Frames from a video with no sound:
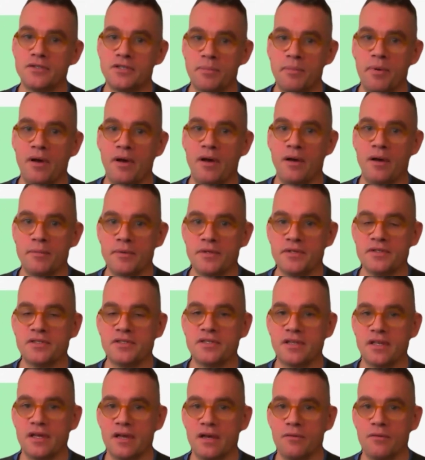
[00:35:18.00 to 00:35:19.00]
departments
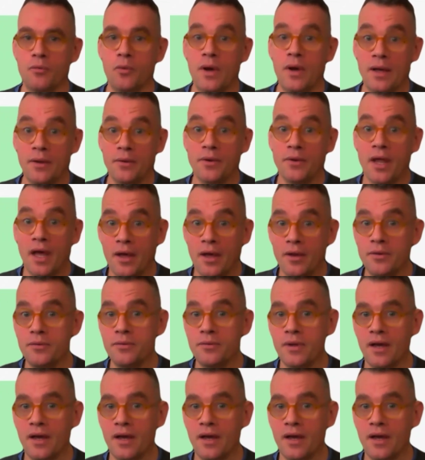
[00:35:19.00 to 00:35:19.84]
that are well known,